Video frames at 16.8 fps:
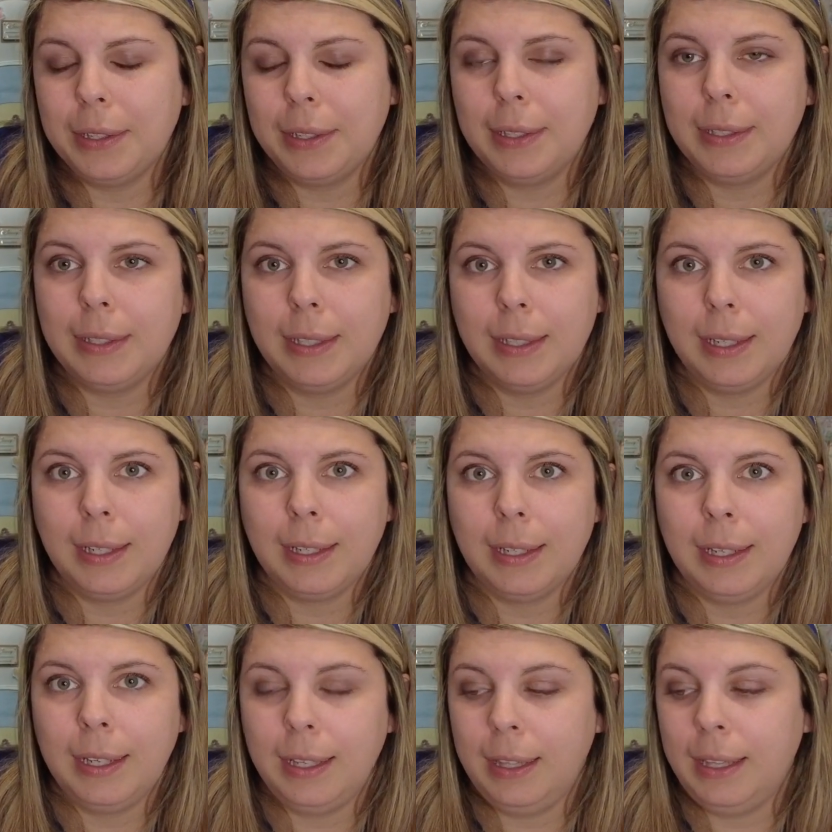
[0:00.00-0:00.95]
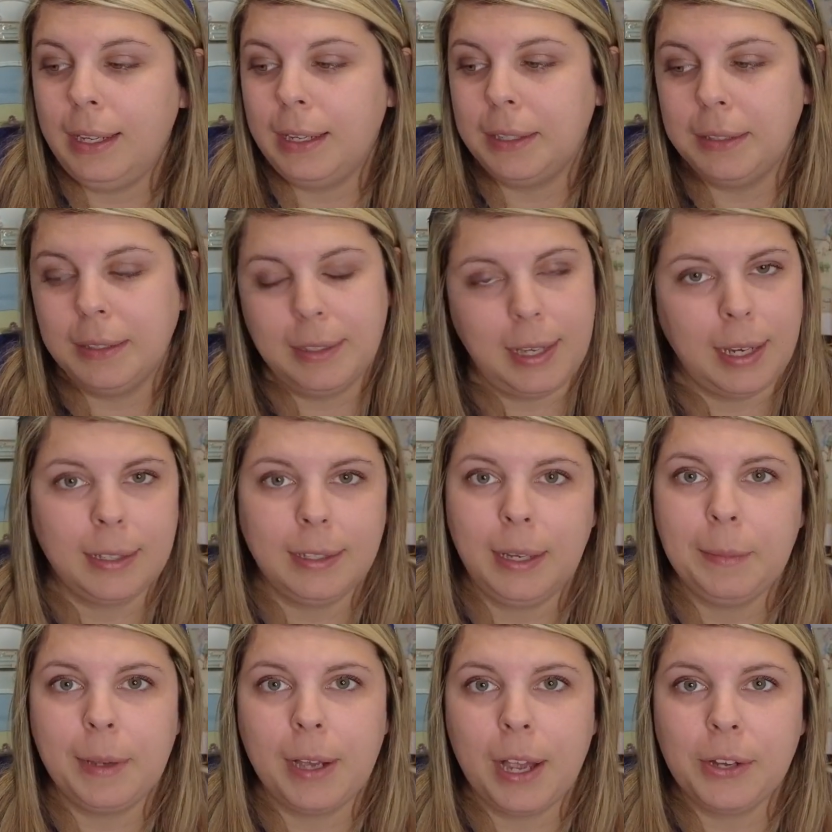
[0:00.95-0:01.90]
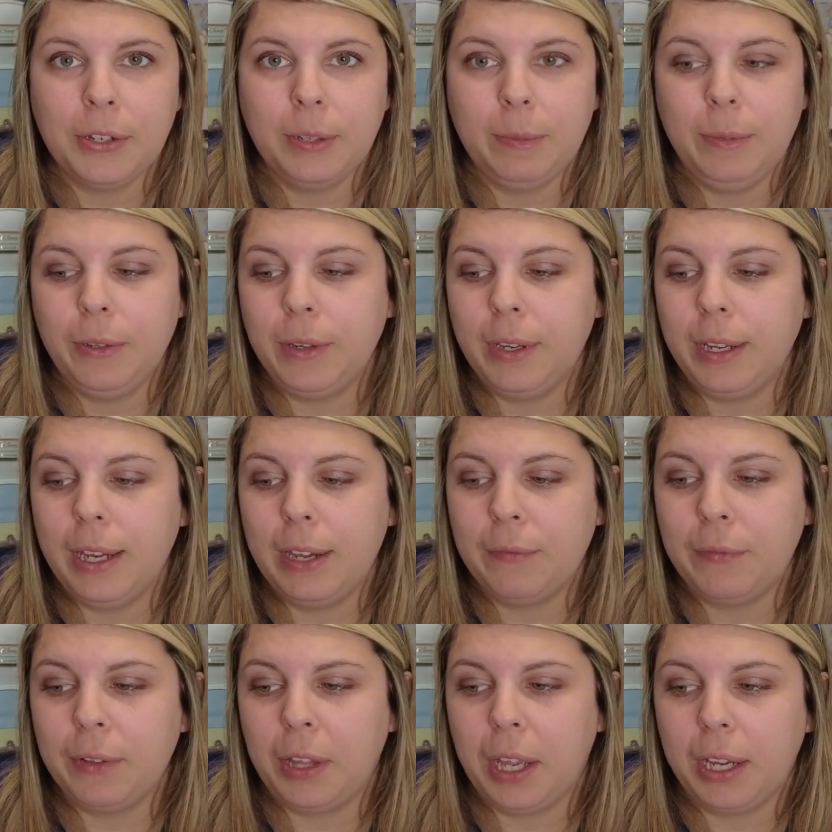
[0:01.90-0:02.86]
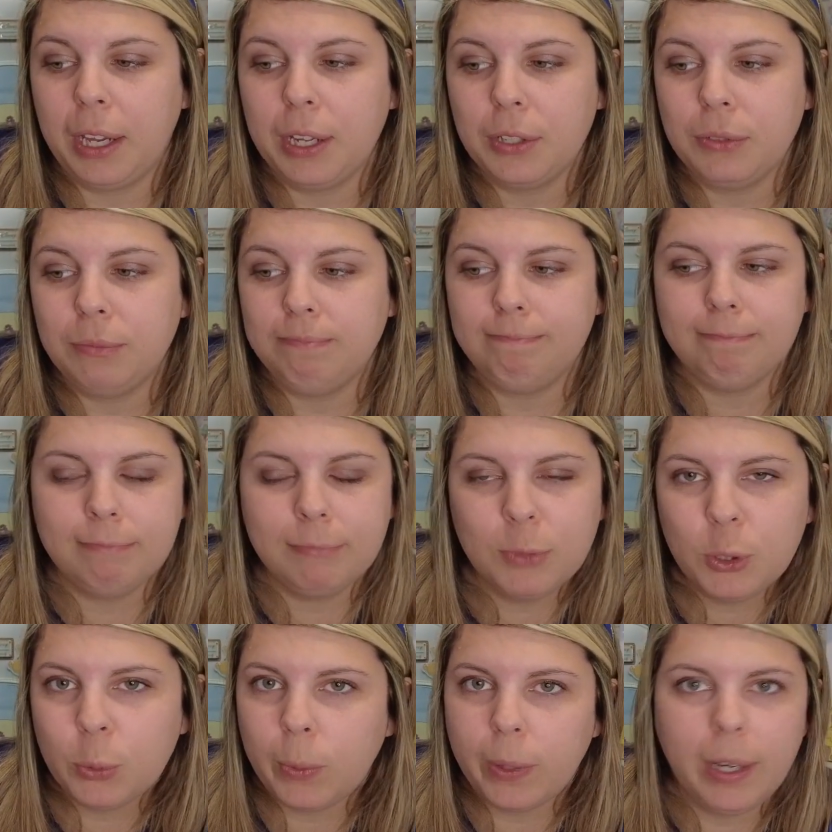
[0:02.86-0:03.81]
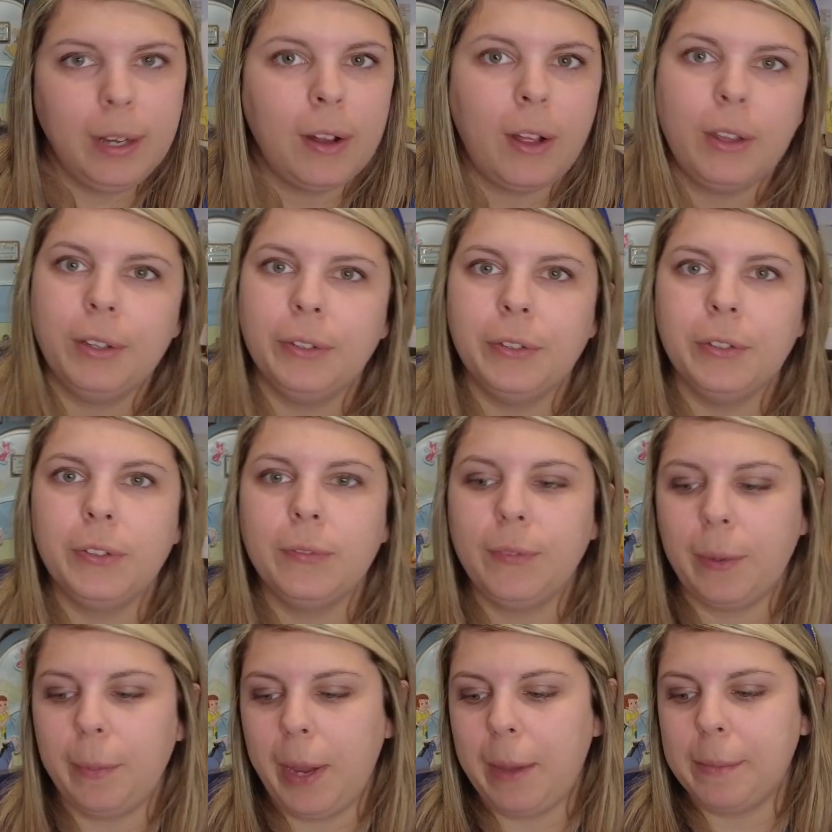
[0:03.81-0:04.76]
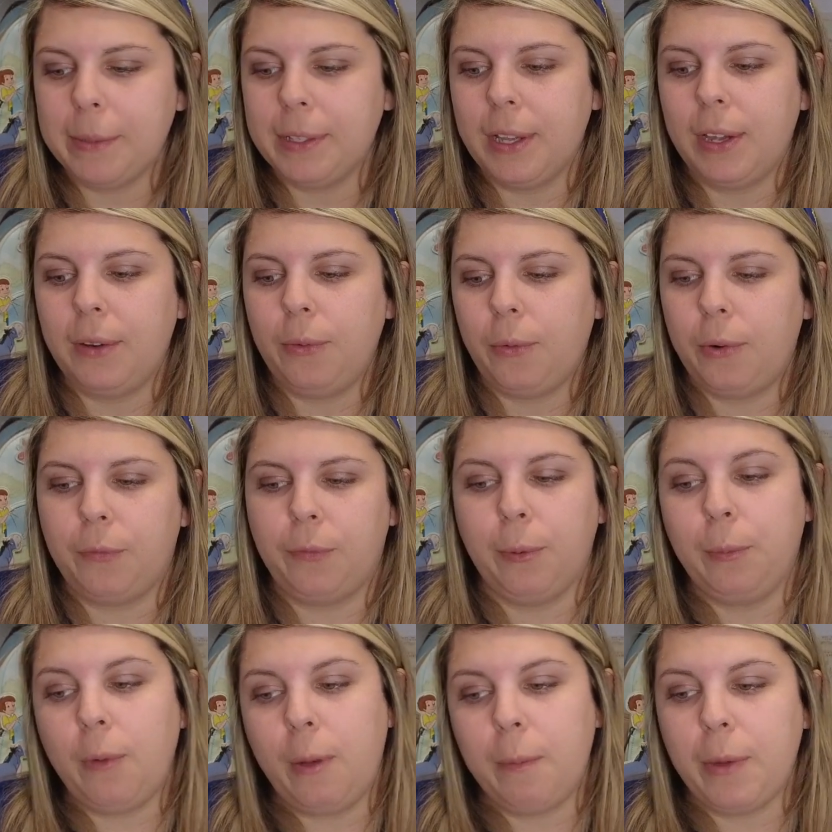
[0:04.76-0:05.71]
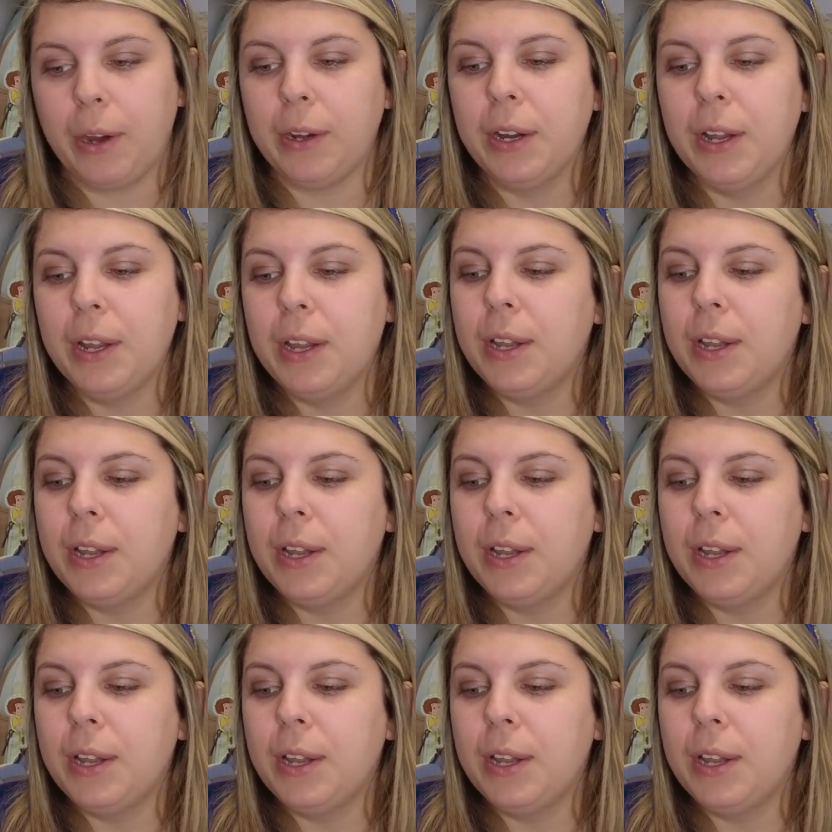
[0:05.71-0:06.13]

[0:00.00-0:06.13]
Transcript: and it's the exact same costume you can get for like $20 from Amazon or from Walmart.